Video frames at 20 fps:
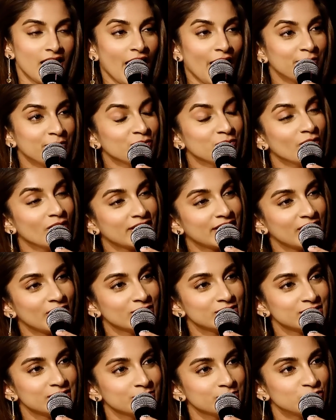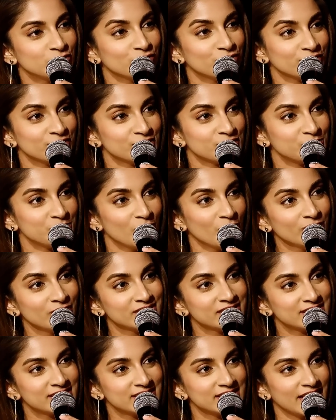I've been working on some children's
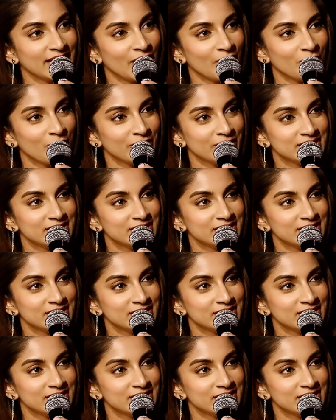books, and I want to